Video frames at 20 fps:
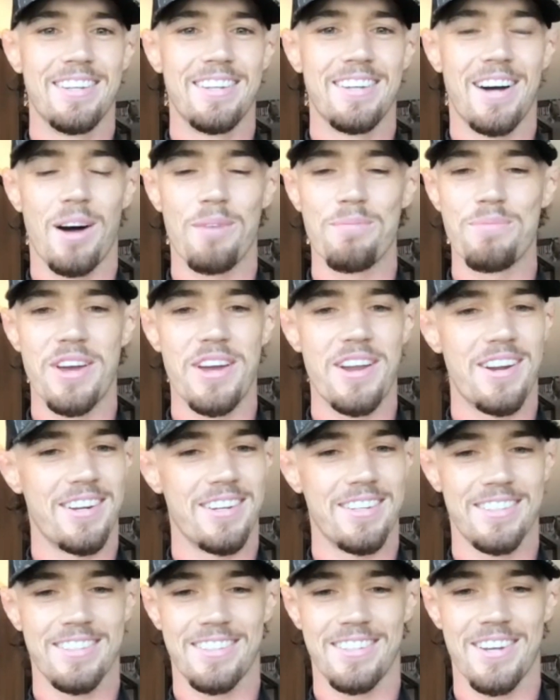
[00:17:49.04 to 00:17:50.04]
I'm
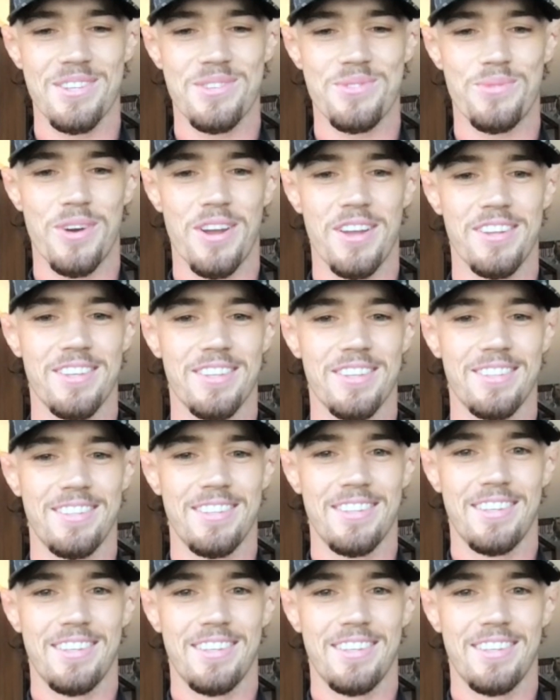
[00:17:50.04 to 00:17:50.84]
there. Let's run it.